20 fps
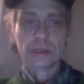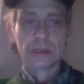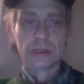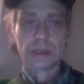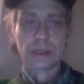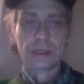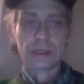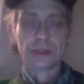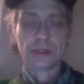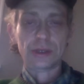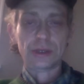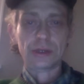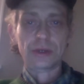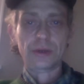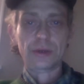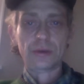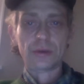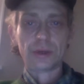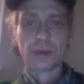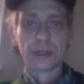is a
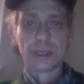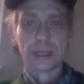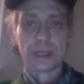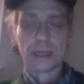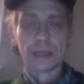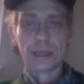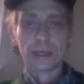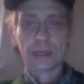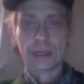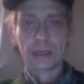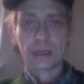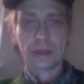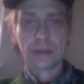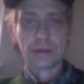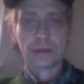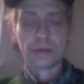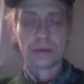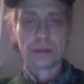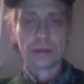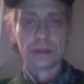newer technique,
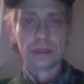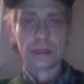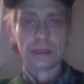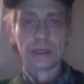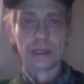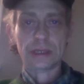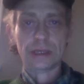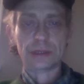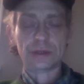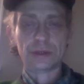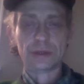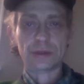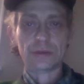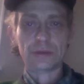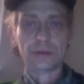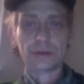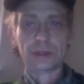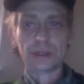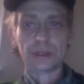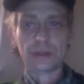and it's
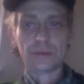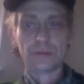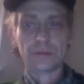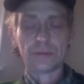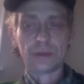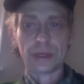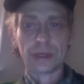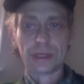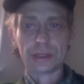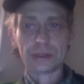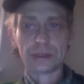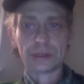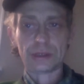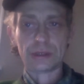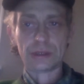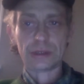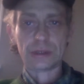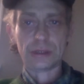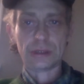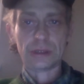used in risk,
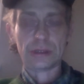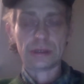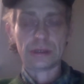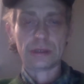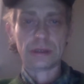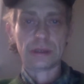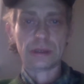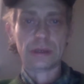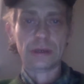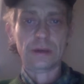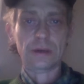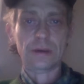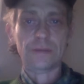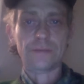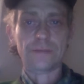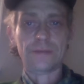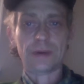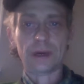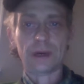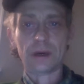in
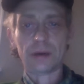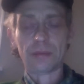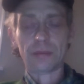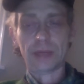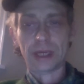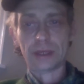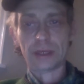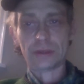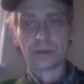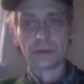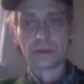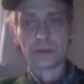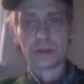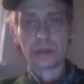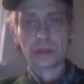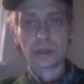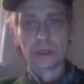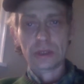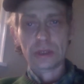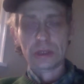environmental
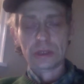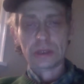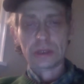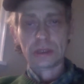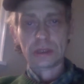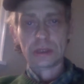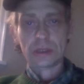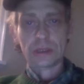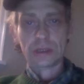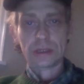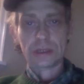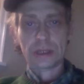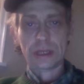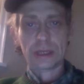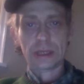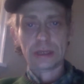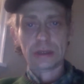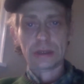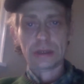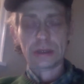
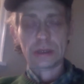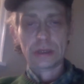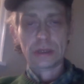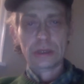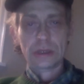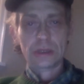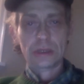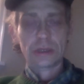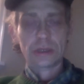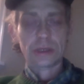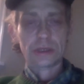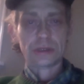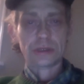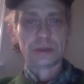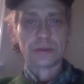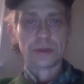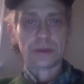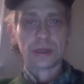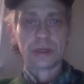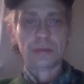data.
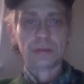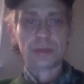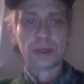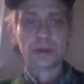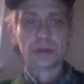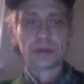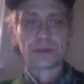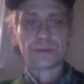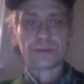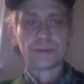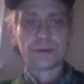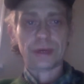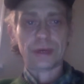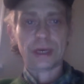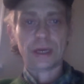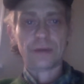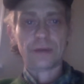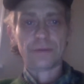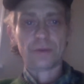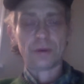So it can be used for
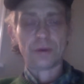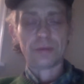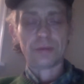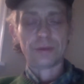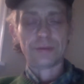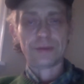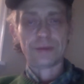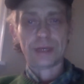any form of